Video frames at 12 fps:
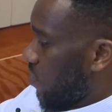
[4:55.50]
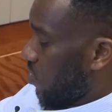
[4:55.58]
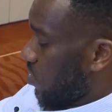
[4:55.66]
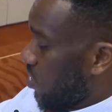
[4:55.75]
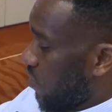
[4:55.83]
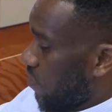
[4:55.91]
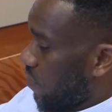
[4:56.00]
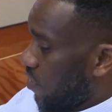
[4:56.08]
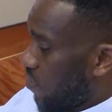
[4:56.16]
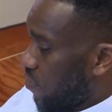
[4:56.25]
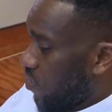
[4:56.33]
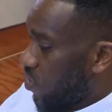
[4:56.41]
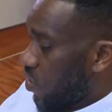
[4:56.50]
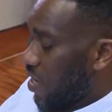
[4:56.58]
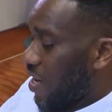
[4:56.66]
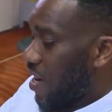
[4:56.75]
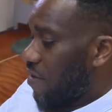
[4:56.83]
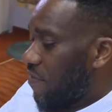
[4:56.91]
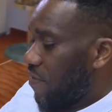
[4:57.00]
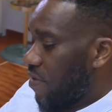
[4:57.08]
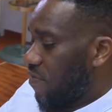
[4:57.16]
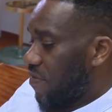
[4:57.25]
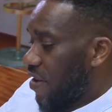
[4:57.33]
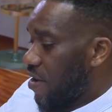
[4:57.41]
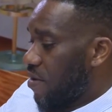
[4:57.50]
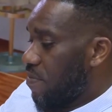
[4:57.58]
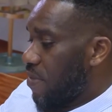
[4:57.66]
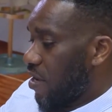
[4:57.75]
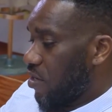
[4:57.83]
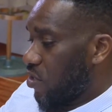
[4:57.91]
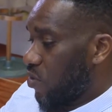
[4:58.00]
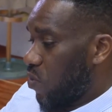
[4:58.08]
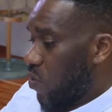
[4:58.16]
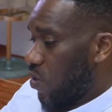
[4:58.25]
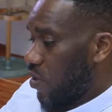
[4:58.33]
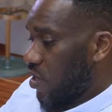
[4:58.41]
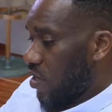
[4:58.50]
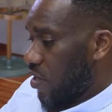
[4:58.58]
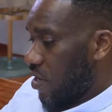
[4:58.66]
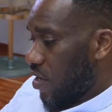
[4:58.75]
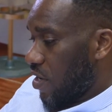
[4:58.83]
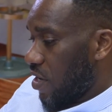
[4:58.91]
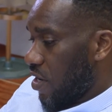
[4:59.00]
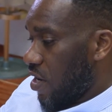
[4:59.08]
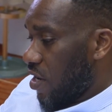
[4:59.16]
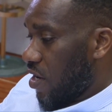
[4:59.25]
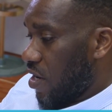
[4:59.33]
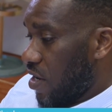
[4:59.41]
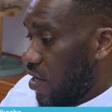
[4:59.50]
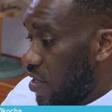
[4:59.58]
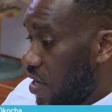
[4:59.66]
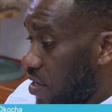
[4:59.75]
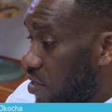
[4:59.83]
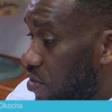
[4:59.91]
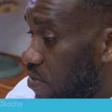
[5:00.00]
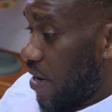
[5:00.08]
course, if you don't have a very big squad, then you